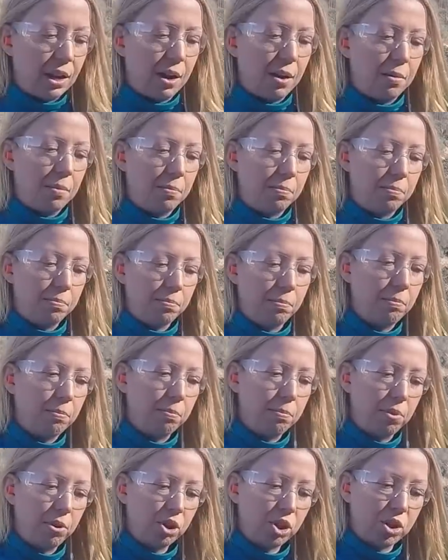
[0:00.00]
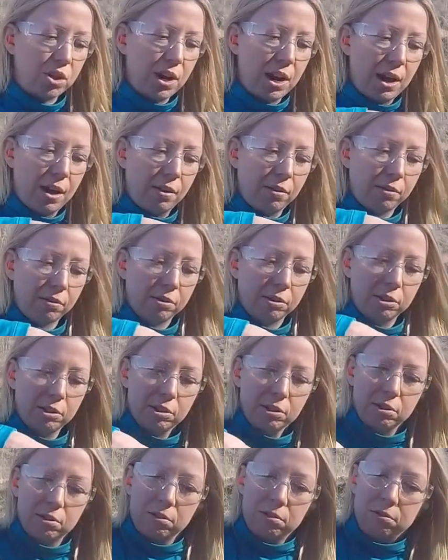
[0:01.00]
to push down.
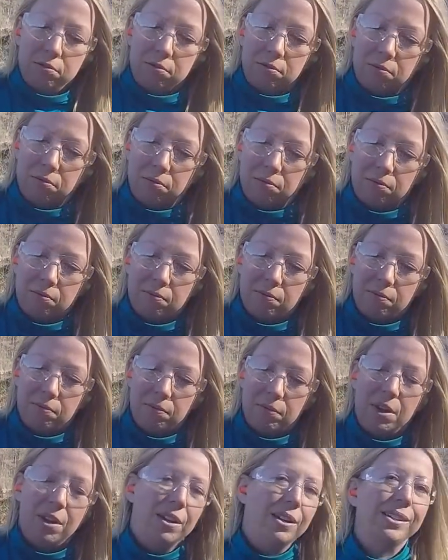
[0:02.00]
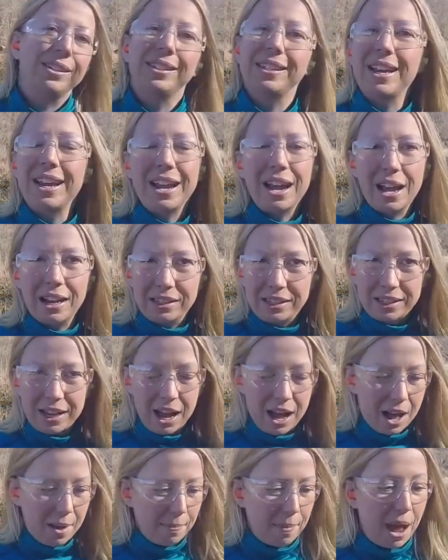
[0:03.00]
You can see it's,
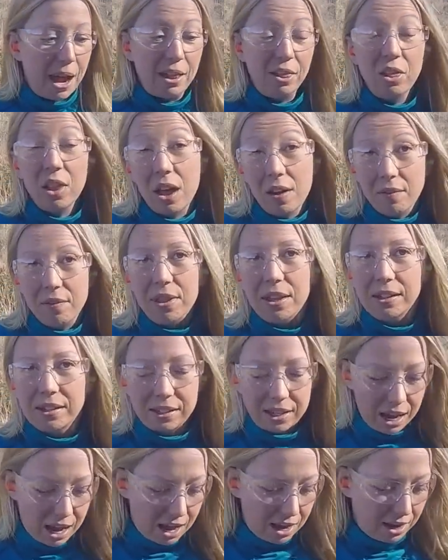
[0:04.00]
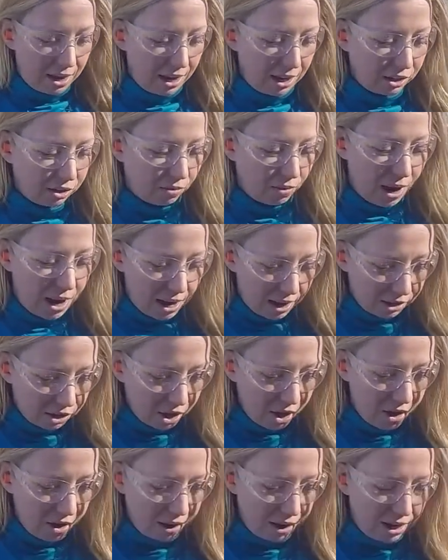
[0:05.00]
I love this gun. It's right on
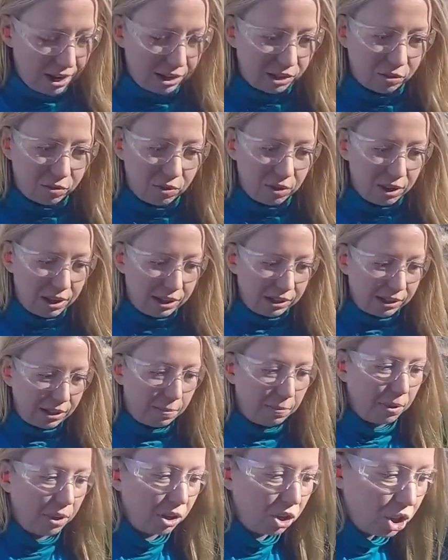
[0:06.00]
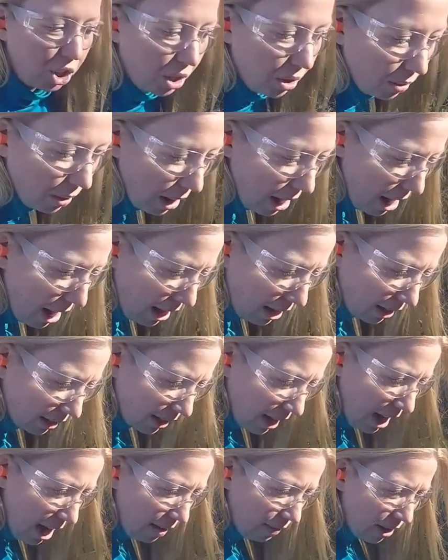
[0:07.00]
target. It's really simple to shoot. It
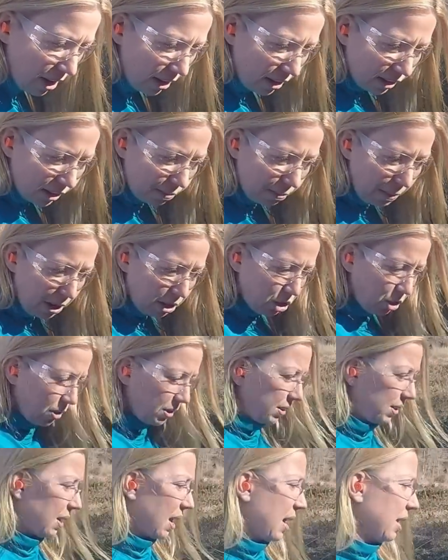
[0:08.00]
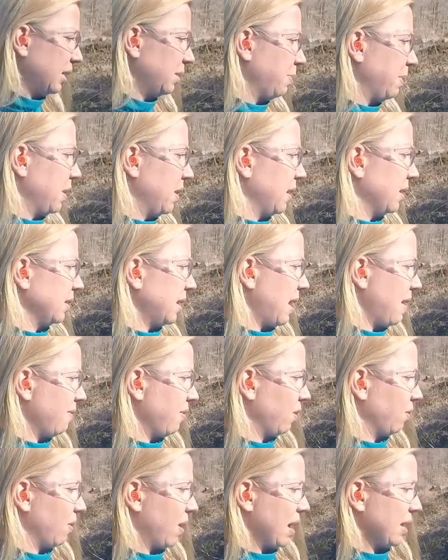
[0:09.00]
doesn't have any special sights, but it does have
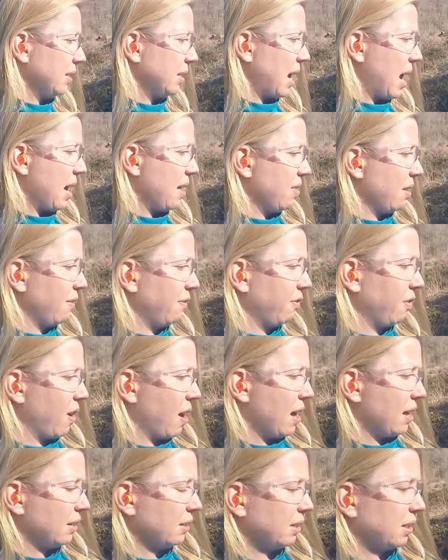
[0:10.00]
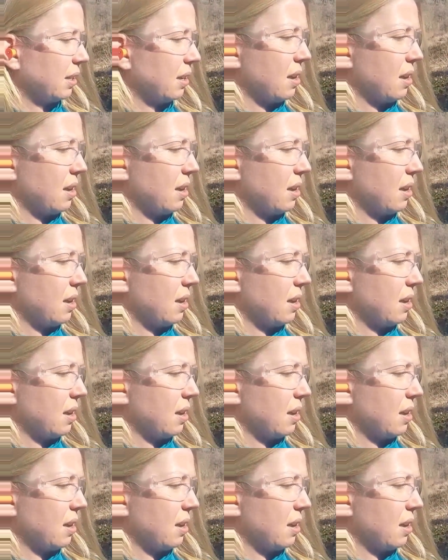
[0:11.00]
the red dot in the front.